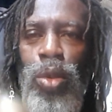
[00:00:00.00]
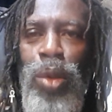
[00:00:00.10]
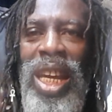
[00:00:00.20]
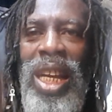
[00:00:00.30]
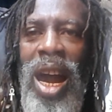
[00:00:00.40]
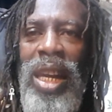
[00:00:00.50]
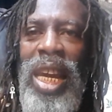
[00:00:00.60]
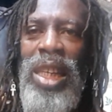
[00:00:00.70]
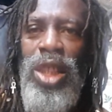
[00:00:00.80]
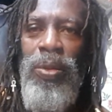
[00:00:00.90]

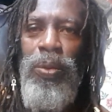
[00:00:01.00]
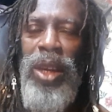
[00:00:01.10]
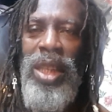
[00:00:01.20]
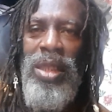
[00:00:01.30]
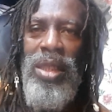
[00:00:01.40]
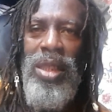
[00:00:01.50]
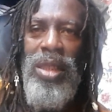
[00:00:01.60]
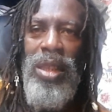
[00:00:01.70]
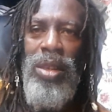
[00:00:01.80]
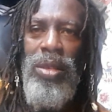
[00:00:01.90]
recarnate things,